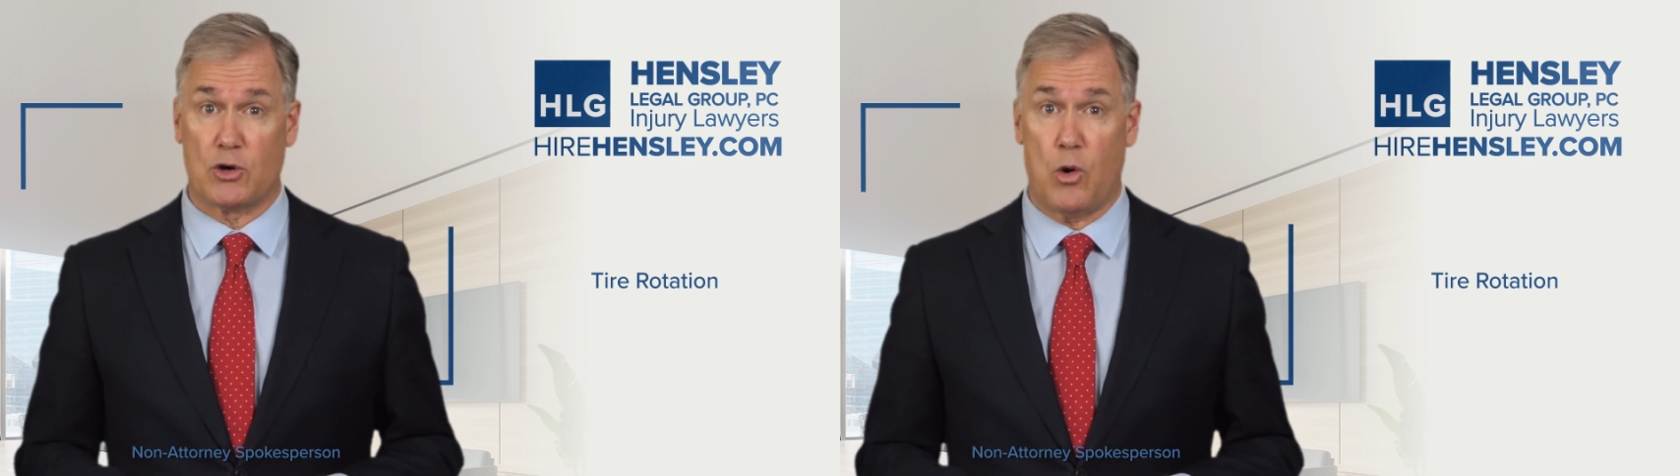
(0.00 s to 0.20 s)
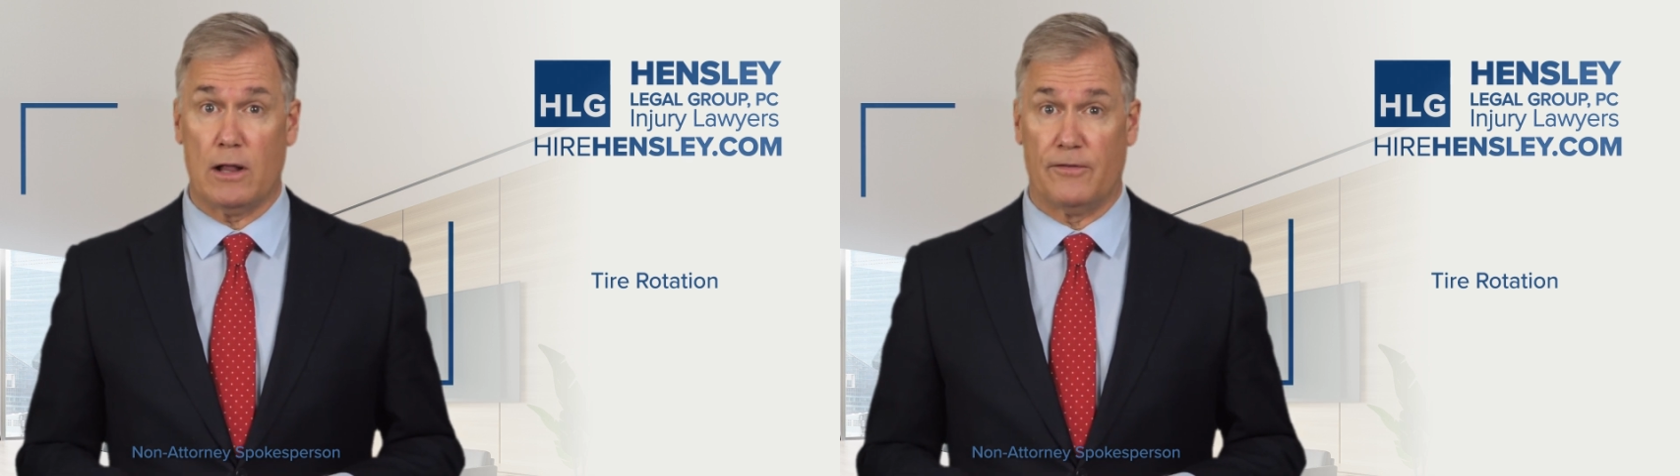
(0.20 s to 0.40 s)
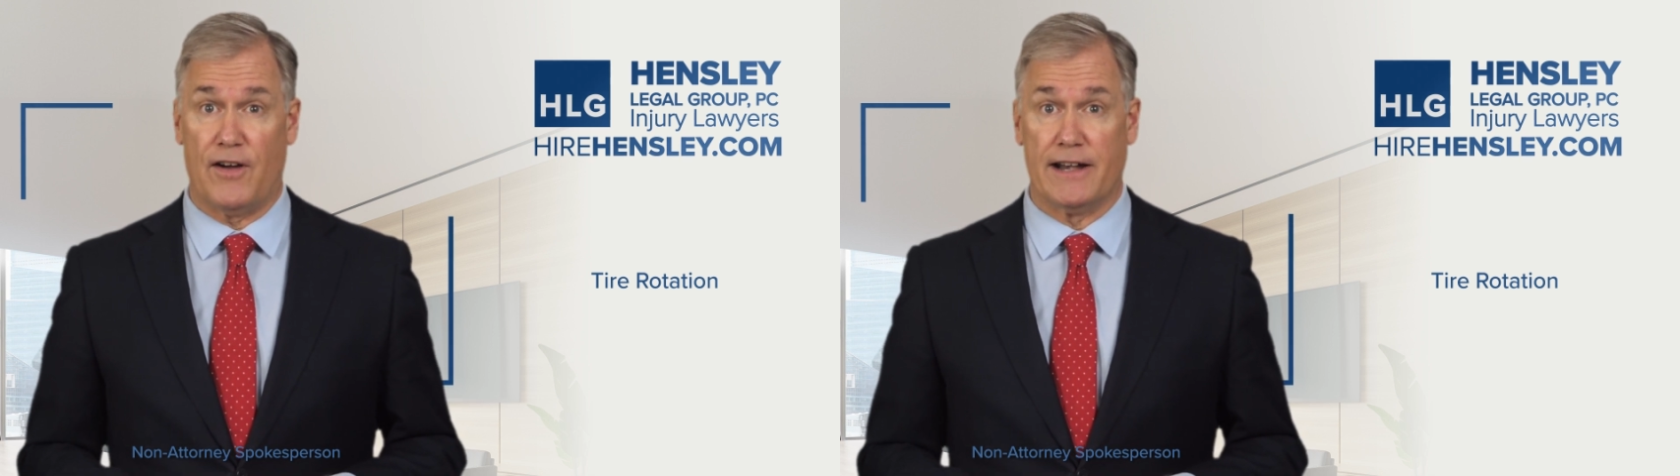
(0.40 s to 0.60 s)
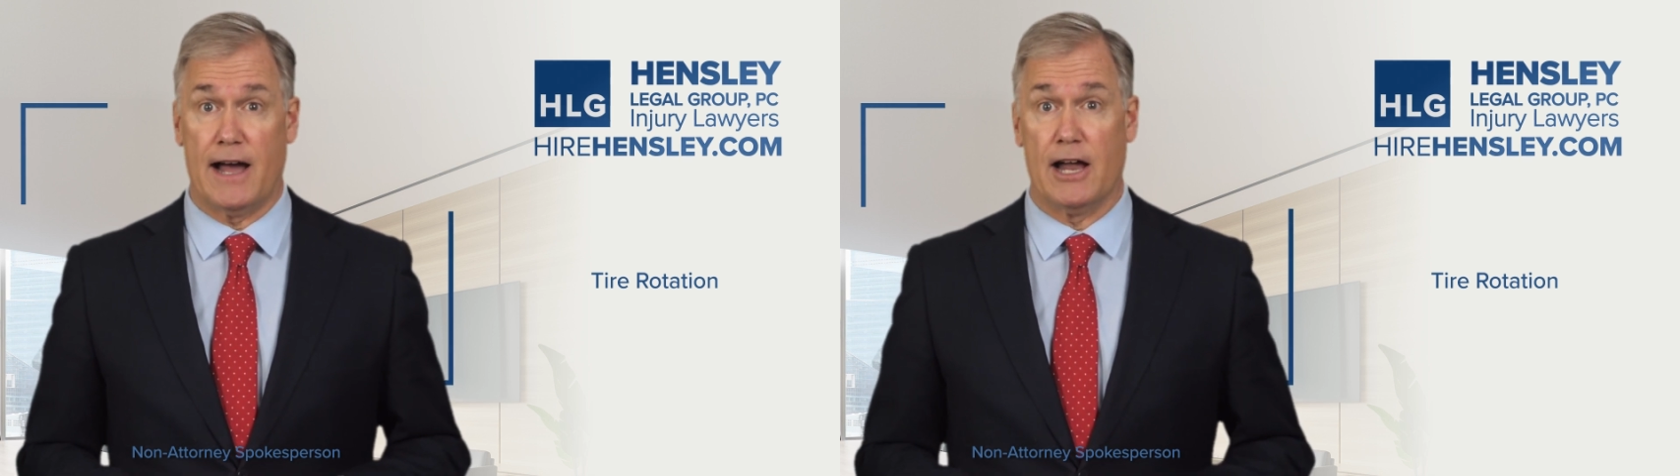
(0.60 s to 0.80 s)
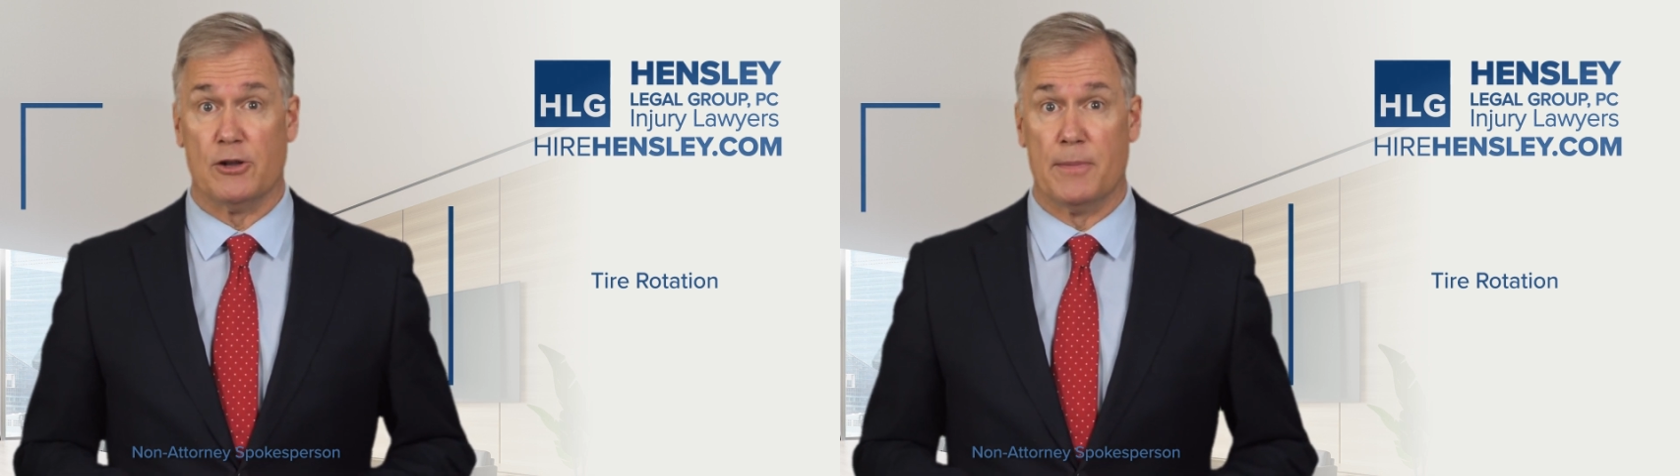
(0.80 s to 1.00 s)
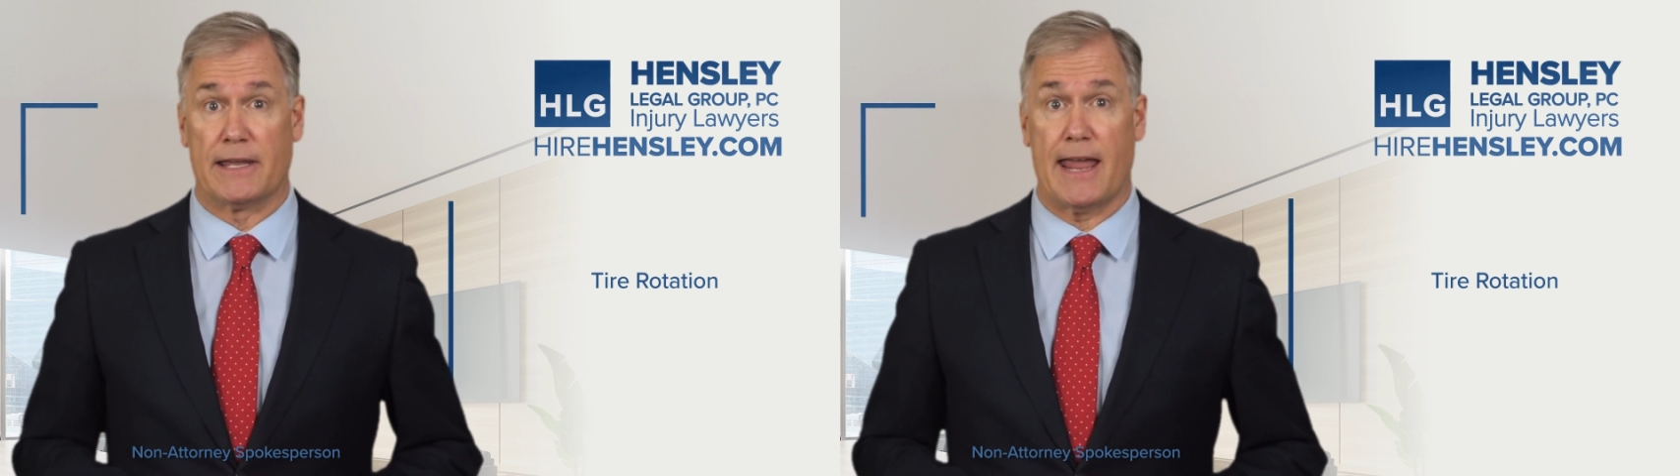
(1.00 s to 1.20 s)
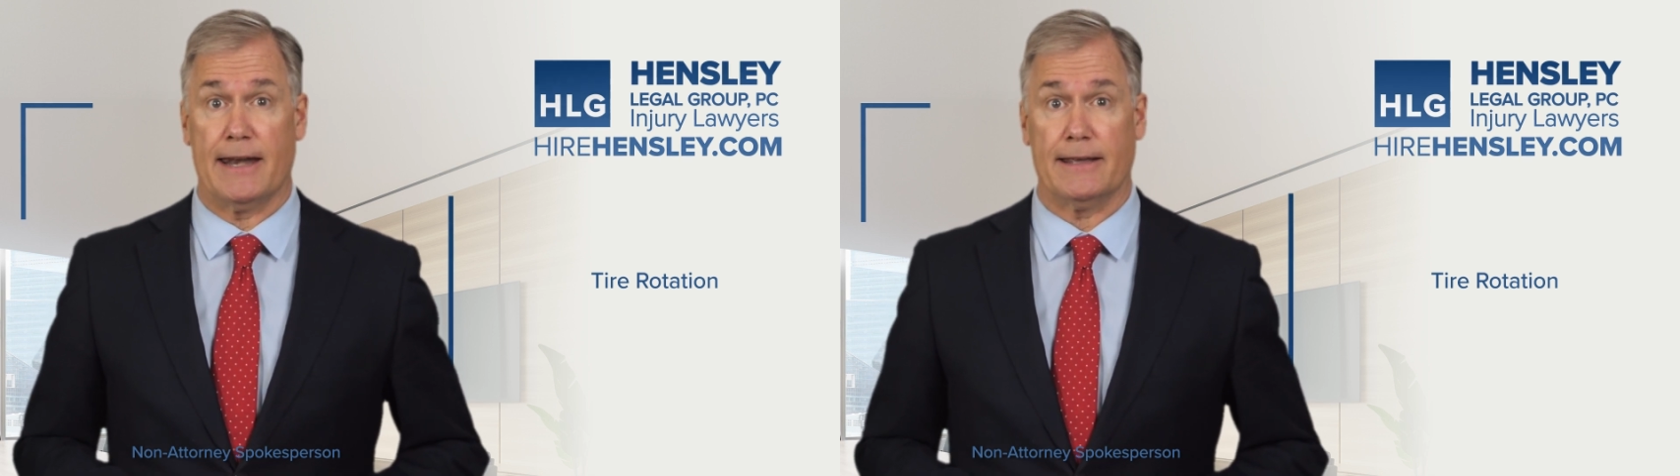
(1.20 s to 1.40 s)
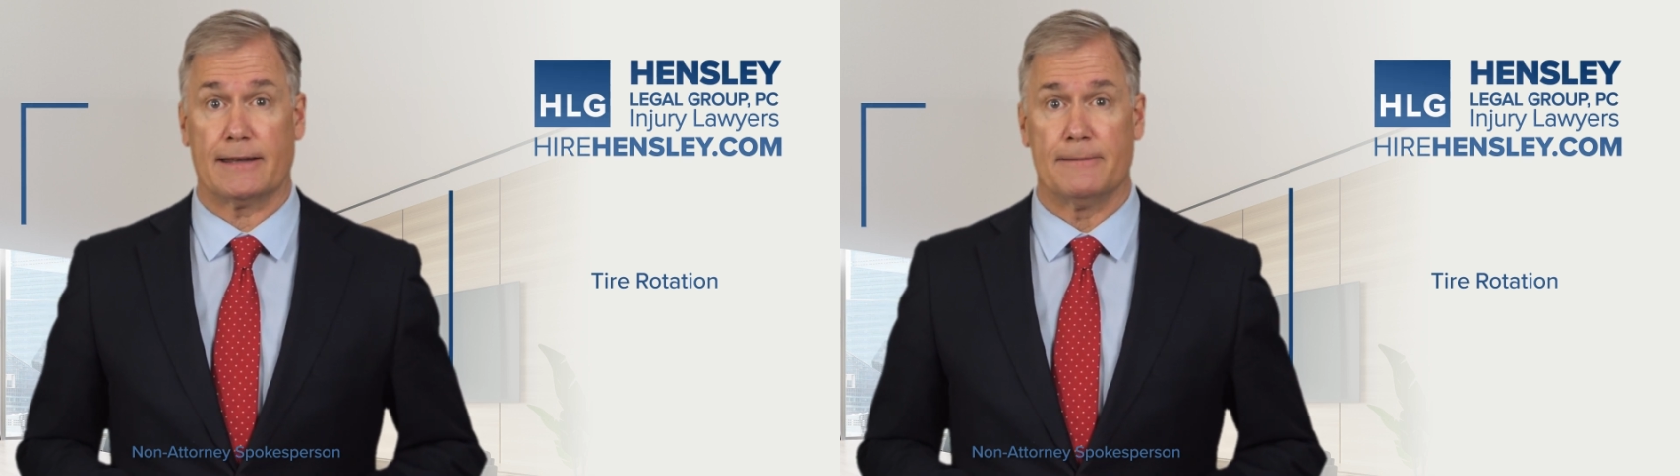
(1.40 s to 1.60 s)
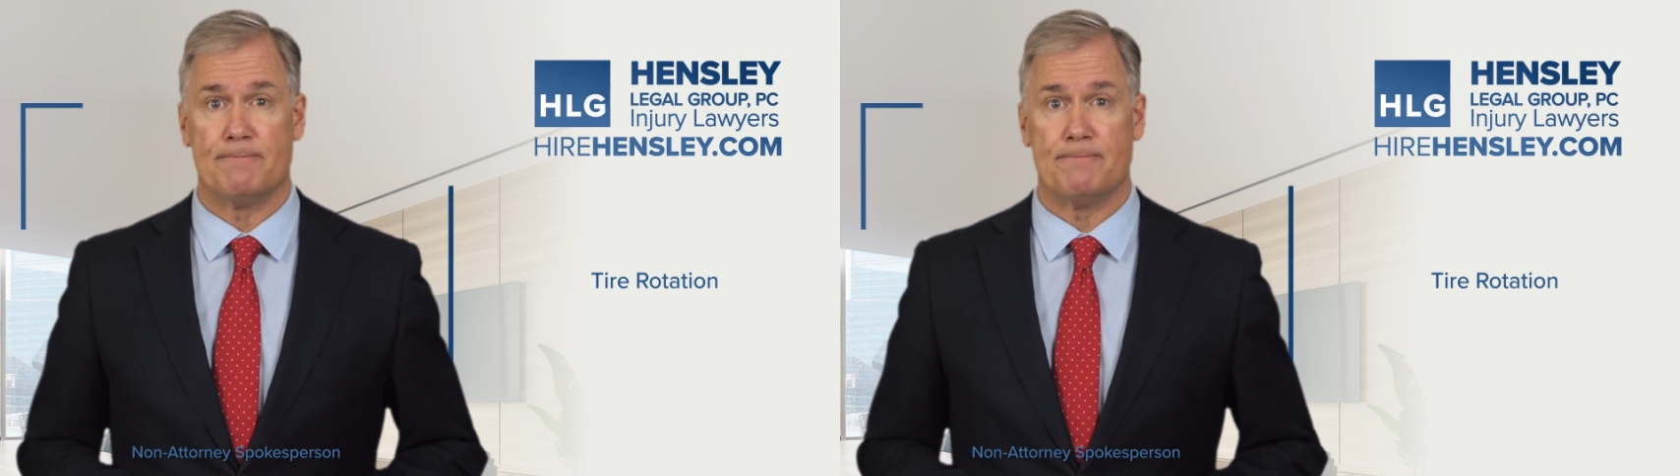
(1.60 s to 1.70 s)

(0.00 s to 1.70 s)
qualified auto mechanic.